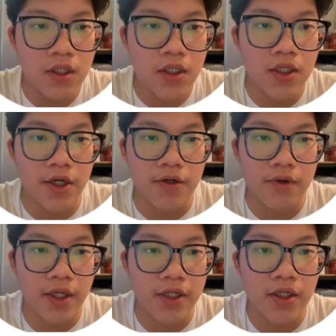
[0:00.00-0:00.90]
Here,
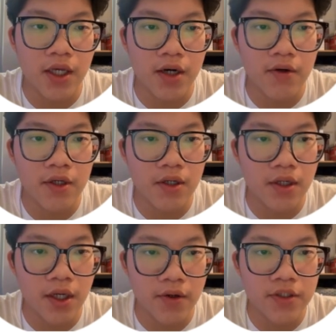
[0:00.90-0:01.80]
creating
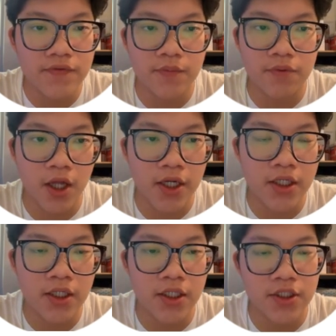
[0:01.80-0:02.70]
arrays for
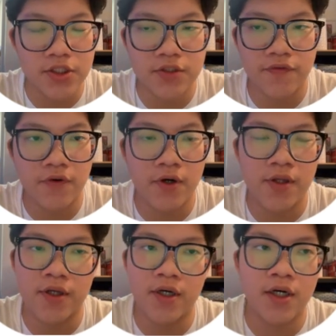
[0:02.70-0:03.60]
plotting is for
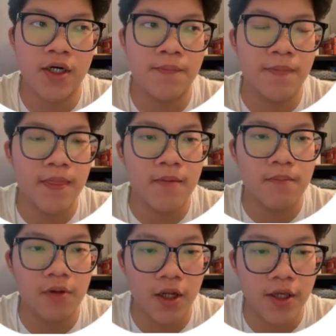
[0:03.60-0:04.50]
the
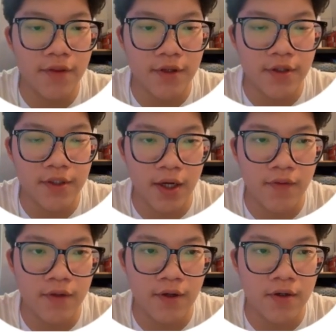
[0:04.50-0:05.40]
plotting thing
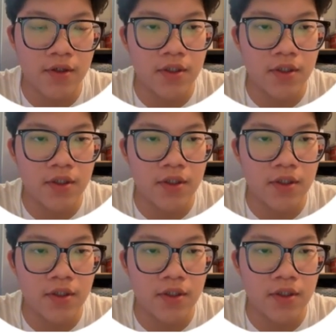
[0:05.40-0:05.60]
down there.